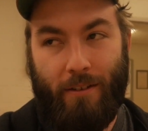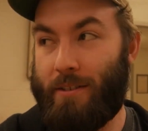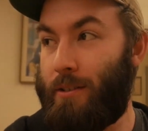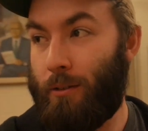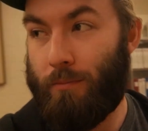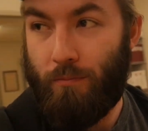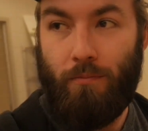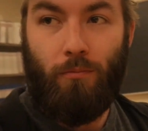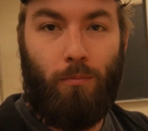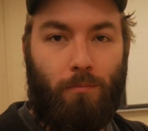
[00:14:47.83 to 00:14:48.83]
There's still
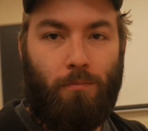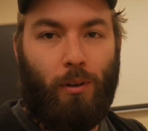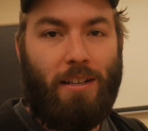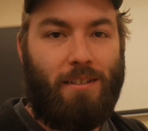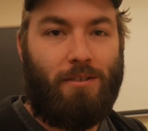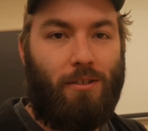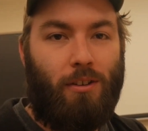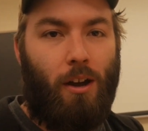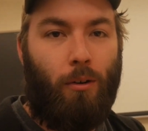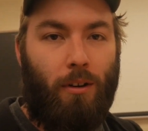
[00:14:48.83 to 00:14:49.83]
places to
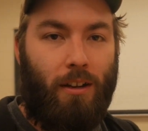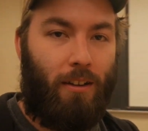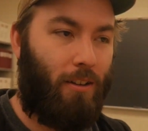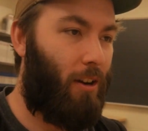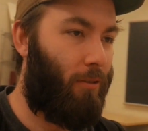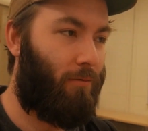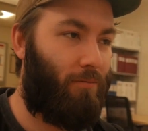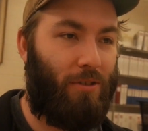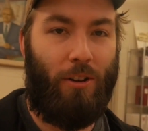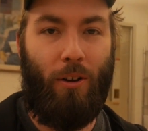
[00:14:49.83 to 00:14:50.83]
go, you know,
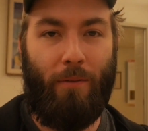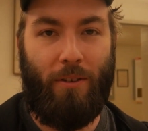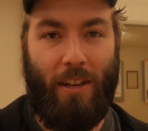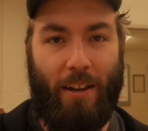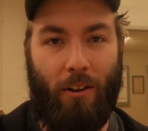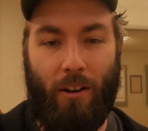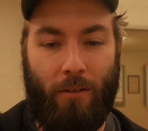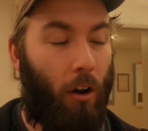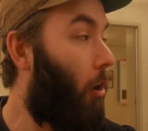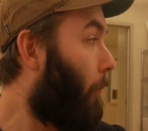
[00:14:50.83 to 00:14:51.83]
so you don't have to take it
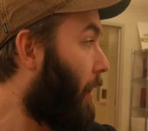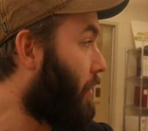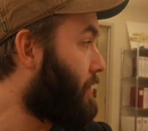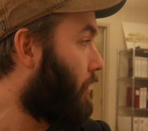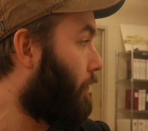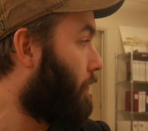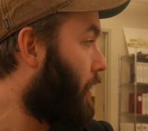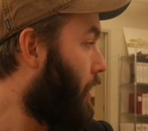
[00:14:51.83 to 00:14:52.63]
on all by yourself.